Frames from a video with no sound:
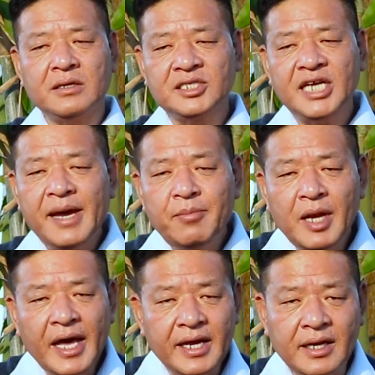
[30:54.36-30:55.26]

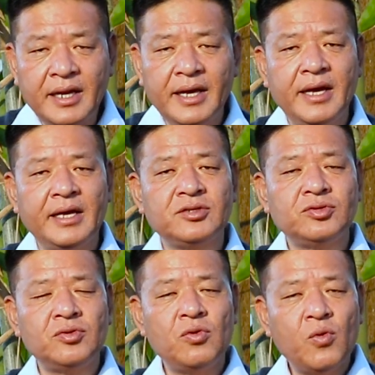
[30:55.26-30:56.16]
timeline as
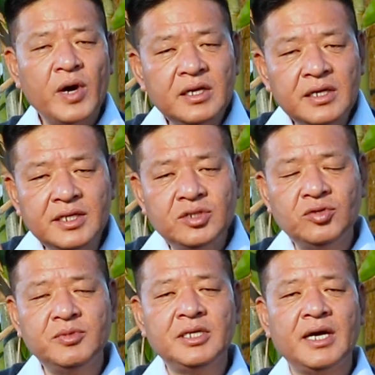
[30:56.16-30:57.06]
to what needs
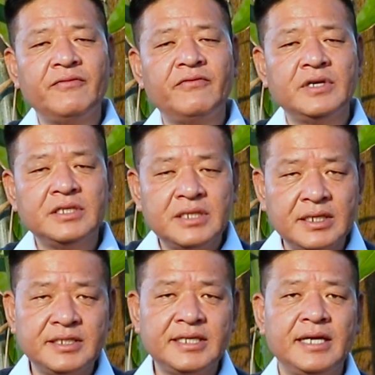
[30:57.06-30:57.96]
to be done first
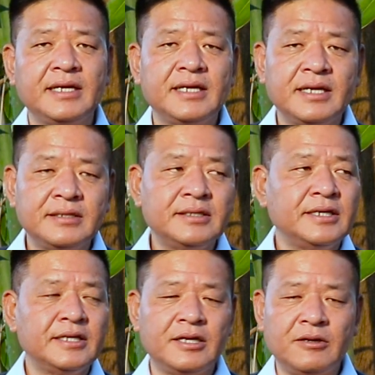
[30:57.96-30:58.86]
and second and
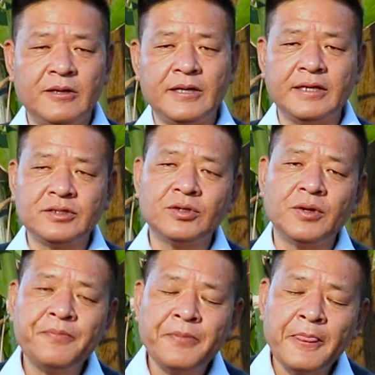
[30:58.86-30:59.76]
third and all that. So